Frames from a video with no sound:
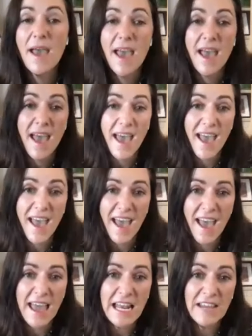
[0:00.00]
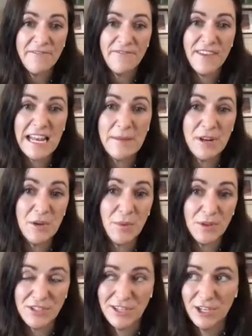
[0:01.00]
And website. And if anybody
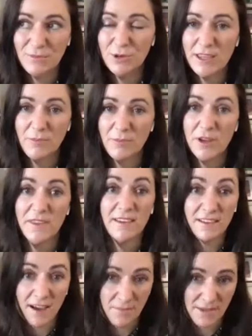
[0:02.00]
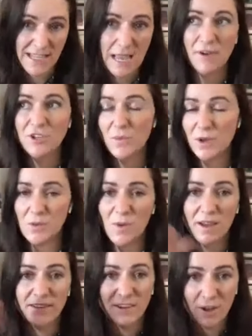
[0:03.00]
wants to learn more about the breathing, I'm the same. I do
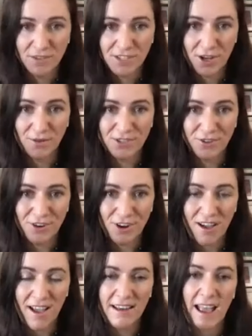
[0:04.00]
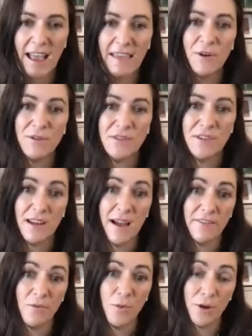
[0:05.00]
one-on-one consults online, and then also the
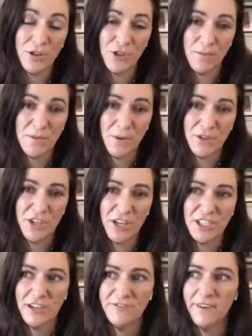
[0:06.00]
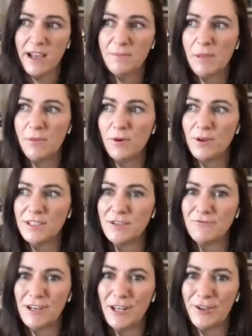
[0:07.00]
live workshops, which actually I find people it's a
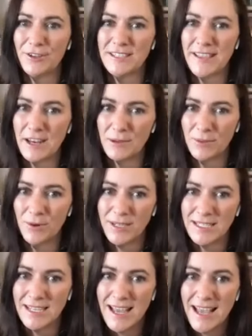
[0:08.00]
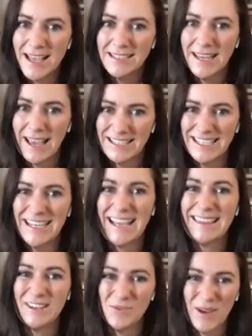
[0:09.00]
really good starting point to actually
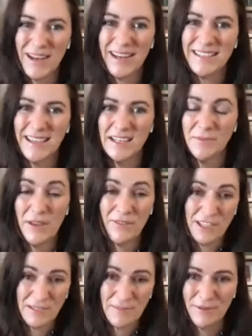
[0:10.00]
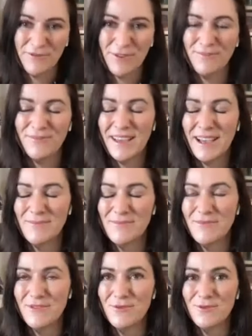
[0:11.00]
get that awareness. And we have lots of people from
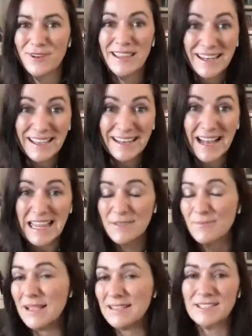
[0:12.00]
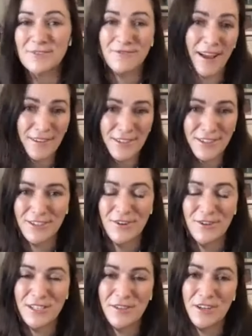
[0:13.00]
um, your clinic and other places around
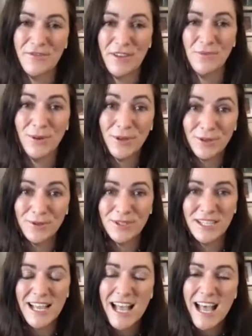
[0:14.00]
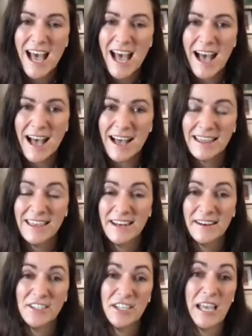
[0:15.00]
New Zealand and around the world. Uh, that
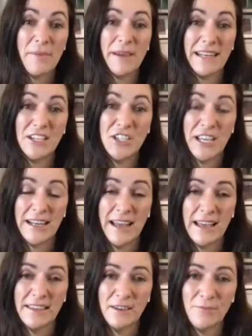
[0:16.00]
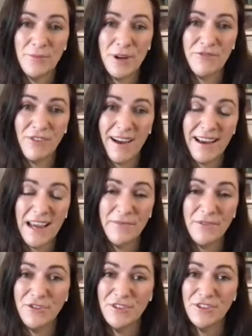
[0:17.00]
are actually coming in and checking out the Breathe Right and
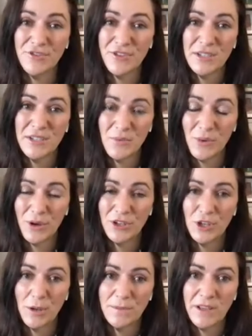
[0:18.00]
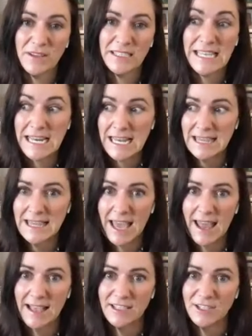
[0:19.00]
Reduce Your Stress workshops because getting
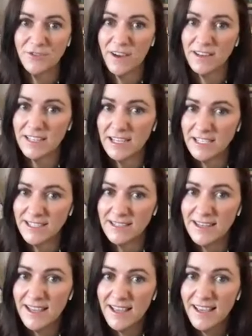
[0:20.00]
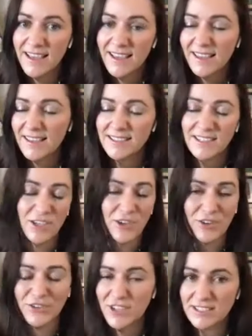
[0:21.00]
that as your foundation it's huge.